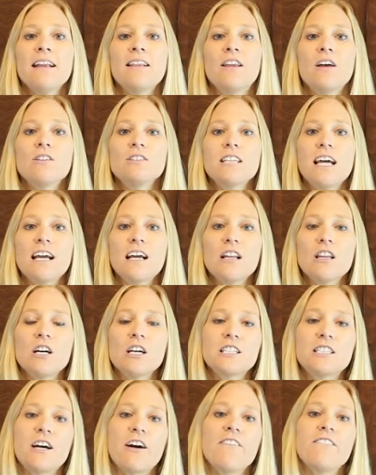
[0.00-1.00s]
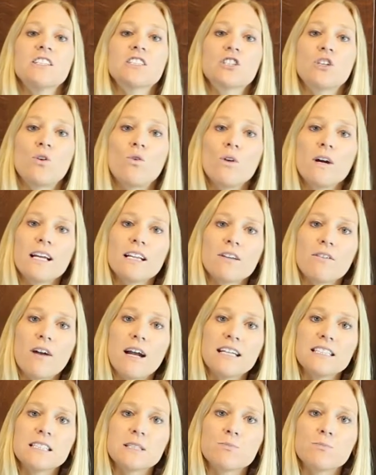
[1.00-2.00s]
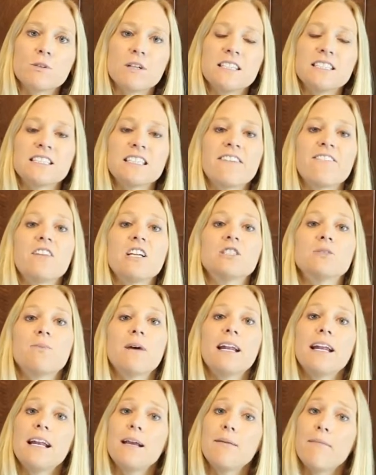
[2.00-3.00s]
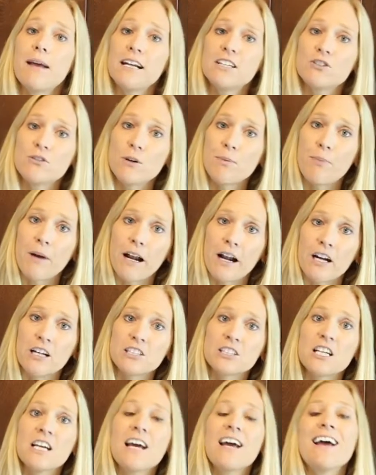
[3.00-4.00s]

They'll take a look, tell you if it's cooling at the right splits, and if there's been any major repairs,